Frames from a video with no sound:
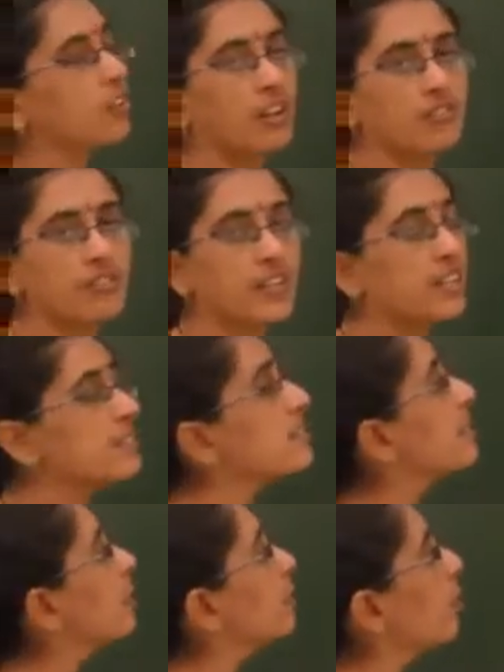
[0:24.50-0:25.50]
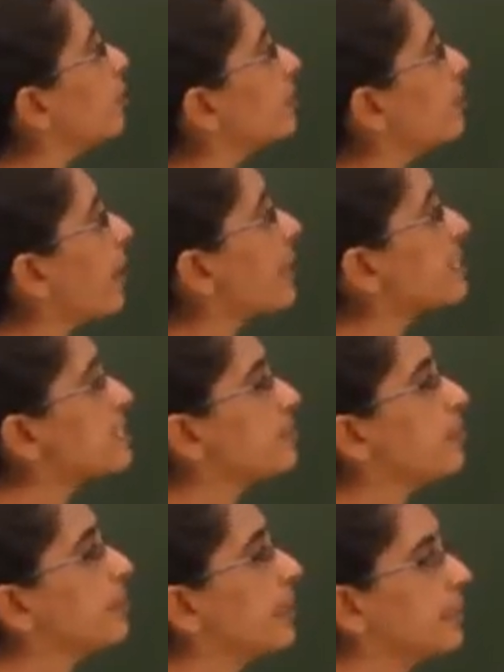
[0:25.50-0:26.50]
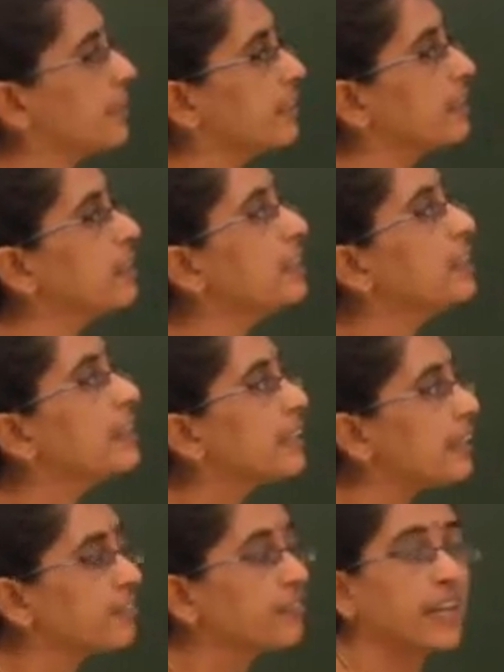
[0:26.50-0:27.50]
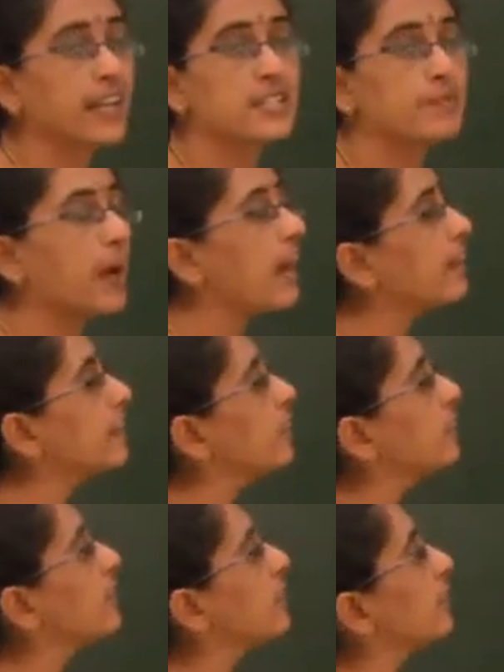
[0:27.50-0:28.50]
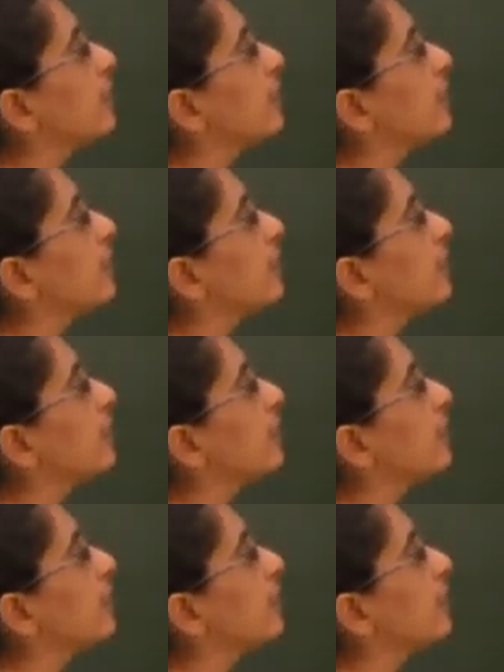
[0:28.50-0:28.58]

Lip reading: confidence about the maximum error if x bar equal to